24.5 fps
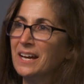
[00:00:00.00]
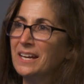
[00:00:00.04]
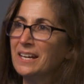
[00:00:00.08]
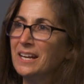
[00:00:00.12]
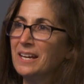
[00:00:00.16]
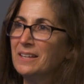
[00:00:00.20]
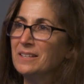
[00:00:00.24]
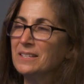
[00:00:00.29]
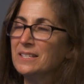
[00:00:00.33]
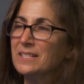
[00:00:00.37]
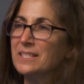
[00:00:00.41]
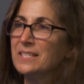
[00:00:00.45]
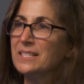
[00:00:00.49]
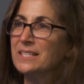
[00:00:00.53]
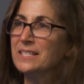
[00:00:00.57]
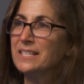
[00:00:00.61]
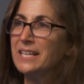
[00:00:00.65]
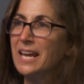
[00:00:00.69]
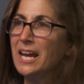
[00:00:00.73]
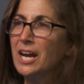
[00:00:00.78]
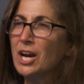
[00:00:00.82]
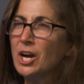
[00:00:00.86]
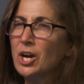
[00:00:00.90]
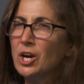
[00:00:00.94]
I, uh,
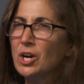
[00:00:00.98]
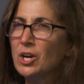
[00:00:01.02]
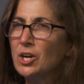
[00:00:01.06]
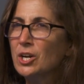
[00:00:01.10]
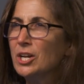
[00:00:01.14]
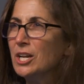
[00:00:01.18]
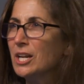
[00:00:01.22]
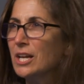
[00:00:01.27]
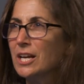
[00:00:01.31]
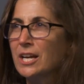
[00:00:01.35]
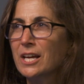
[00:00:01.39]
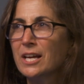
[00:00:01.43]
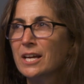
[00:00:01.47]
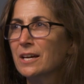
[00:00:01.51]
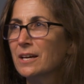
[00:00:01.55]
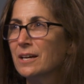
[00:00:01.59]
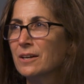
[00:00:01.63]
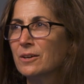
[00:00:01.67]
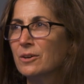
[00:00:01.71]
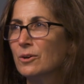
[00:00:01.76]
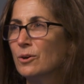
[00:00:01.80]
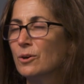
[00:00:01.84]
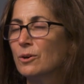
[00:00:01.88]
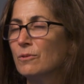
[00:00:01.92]
scared
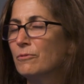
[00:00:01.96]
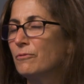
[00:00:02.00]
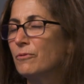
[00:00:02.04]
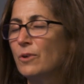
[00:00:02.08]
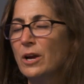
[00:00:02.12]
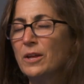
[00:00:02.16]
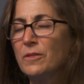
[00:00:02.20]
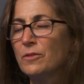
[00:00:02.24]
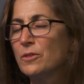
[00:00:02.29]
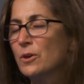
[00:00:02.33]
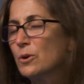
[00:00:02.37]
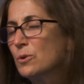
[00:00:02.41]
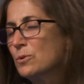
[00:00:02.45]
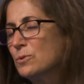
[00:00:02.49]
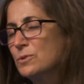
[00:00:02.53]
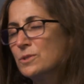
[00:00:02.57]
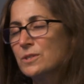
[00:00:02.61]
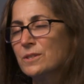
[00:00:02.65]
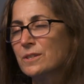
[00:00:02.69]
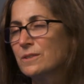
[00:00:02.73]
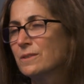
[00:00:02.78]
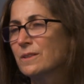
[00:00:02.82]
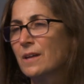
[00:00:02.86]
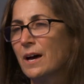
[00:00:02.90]
uh, or afraid,
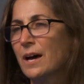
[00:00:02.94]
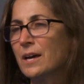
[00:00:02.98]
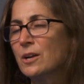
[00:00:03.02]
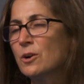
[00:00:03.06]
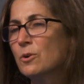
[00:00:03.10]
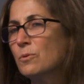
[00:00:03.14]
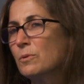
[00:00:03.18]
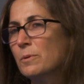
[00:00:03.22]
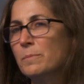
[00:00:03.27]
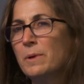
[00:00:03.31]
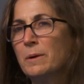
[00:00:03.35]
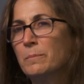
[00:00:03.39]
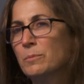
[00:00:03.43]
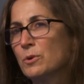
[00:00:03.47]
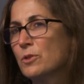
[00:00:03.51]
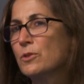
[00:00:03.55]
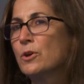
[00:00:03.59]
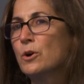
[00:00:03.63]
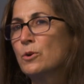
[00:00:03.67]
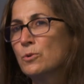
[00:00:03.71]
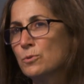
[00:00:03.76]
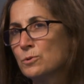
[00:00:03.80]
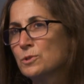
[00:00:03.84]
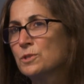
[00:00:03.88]
those, I don't remember
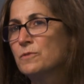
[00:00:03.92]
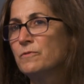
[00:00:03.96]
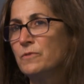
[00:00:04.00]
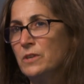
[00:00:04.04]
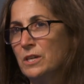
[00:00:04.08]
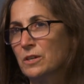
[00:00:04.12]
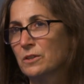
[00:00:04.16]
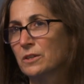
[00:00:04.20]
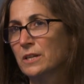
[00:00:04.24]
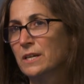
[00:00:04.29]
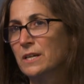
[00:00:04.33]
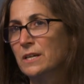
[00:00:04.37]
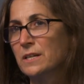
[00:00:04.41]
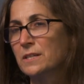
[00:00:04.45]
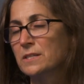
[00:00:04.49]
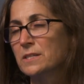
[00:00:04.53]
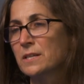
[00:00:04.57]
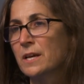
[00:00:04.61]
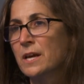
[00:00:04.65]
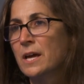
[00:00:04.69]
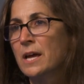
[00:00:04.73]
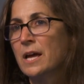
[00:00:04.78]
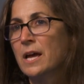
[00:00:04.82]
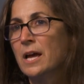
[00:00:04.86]
those
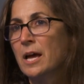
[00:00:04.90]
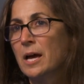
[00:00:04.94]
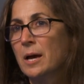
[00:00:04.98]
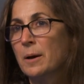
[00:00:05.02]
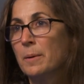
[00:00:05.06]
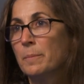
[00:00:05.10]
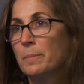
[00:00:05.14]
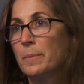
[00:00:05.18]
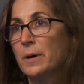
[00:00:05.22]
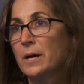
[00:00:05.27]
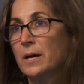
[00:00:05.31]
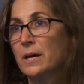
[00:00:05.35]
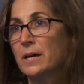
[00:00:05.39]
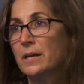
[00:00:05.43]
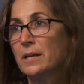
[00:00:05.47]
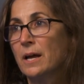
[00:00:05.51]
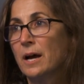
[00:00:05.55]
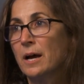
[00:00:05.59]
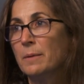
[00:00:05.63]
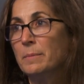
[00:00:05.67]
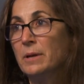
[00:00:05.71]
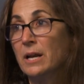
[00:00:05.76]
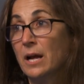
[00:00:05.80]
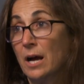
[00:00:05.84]
feelings. But
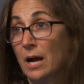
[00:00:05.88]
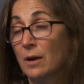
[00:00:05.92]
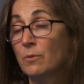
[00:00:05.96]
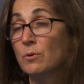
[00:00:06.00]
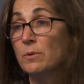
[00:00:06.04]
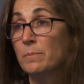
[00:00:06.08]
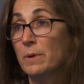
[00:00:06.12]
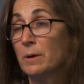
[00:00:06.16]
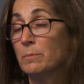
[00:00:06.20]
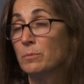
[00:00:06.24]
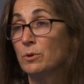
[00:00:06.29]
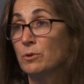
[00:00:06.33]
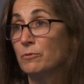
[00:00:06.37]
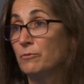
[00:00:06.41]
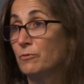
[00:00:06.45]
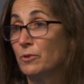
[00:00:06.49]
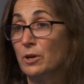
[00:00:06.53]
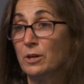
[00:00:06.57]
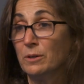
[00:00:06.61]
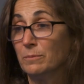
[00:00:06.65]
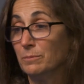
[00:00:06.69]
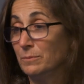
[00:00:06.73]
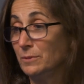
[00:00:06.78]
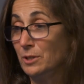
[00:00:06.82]
I mean, I remember
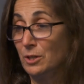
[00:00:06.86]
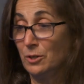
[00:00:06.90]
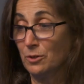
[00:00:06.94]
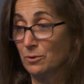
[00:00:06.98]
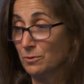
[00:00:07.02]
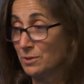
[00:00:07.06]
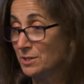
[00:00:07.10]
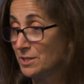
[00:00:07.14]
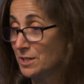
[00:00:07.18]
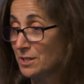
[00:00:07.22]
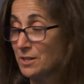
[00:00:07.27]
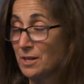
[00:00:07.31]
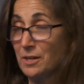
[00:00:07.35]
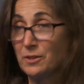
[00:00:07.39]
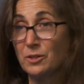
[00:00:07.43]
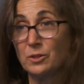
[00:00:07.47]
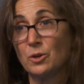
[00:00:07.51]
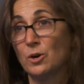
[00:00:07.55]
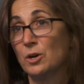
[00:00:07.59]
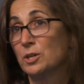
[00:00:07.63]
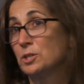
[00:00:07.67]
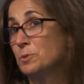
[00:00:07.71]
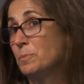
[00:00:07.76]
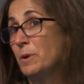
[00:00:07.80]
from, you know, sitting on the
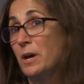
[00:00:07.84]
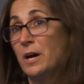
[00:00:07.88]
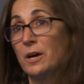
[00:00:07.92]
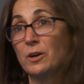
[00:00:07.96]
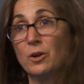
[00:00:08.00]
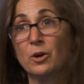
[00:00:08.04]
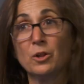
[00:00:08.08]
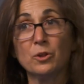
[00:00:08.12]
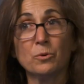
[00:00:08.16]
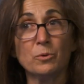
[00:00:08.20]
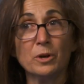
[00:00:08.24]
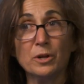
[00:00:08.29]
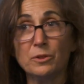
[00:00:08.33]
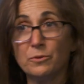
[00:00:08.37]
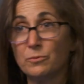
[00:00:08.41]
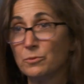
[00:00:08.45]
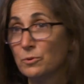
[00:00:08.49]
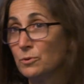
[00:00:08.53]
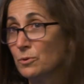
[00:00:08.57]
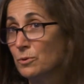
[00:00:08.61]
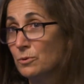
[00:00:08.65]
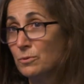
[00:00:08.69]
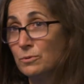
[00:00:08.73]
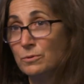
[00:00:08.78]
launch pad all the way
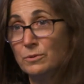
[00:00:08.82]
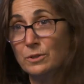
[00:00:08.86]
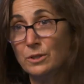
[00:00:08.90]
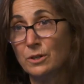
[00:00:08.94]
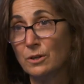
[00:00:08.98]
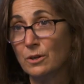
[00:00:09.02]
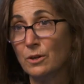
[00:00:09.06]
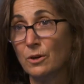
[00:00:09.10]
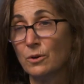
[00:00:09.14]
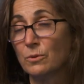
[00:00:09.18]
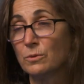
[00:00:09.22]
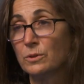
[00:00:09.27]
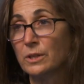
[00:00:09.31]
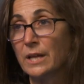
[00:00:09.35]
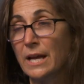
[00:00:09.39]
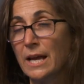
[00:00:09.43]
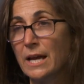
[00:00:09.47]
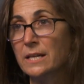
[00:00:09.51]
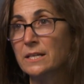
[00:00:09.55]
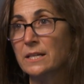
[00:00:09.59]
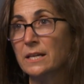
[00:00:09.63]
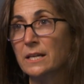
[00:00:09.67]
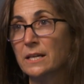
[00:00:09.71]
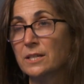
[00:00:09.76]
through, you know,
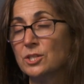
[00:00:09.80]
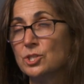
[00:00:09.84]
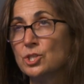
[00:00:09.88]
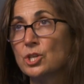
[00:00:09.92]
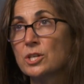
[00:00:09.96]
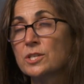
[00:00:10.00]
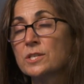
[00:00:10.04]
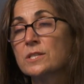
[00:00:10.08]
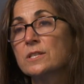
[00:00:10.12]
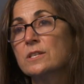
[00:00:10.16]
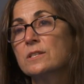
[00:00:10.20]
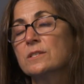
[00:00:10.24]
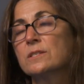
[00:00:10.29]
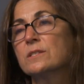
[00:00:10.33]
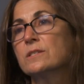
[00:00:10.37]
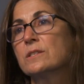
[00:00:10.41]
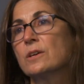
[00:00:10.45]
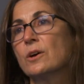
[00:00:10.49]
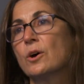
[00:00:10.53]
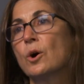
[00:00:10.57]
landing, just this